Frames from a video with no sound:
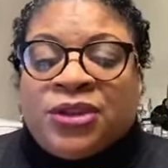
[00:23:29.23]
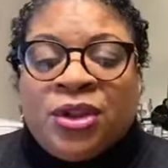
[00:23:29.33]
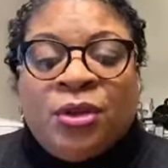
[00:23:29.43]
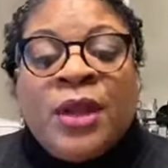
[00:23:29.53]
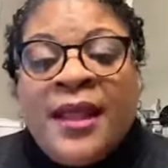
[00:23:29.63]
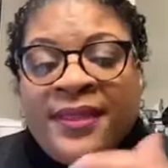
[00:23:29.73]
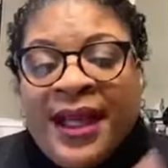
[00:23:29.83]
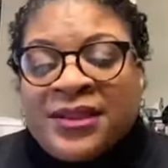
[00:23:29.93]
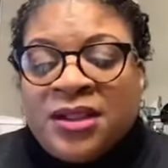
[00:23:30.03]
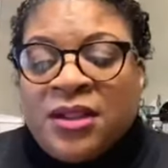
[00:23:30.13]
So
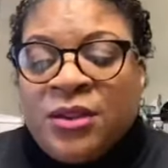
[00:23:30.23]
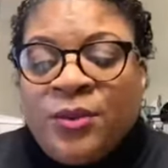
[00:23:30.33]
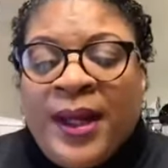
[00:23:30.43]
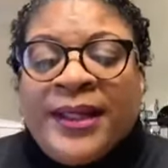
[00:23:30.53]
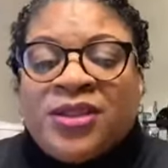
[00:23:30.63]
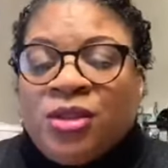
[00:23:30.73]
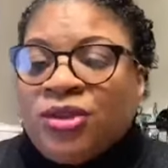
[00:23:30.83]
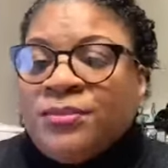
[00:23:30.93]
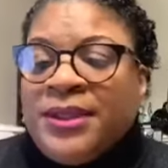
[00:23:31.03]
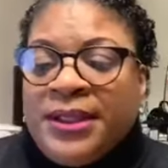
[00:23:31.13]
that's a good way.
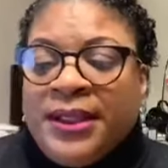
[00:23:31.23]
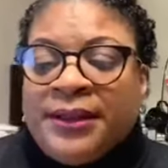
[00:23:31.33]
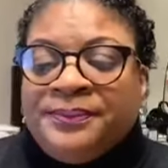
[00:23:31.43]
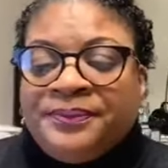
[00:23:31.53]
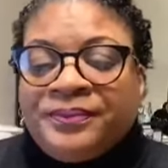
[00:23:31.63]
Social media